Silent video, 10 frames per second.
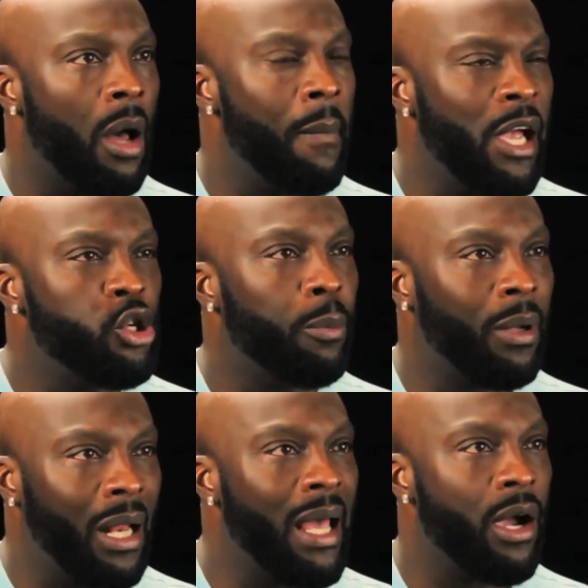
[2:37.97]
a major
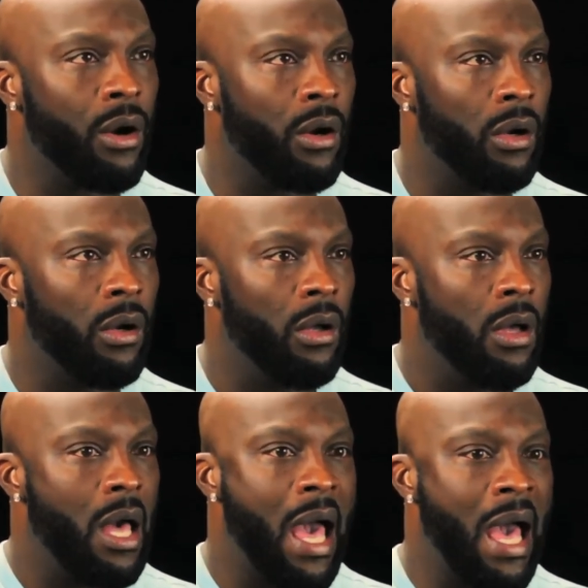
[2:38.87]
player,
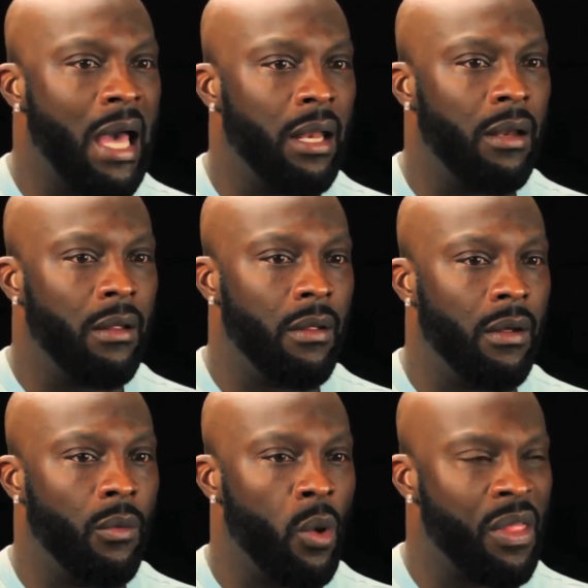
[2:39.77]
and
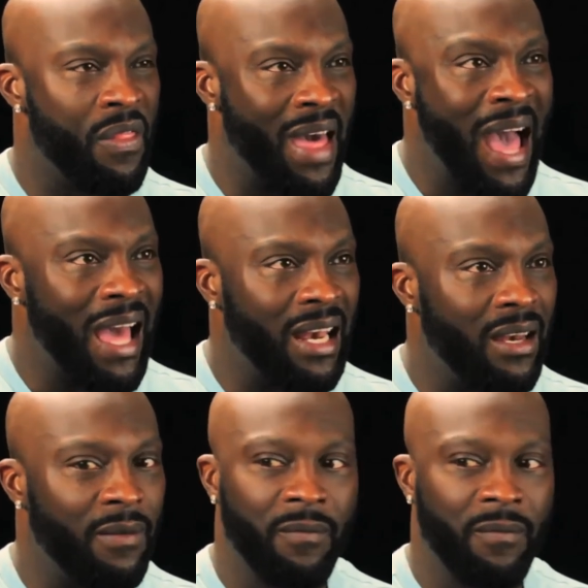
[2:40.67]
with that,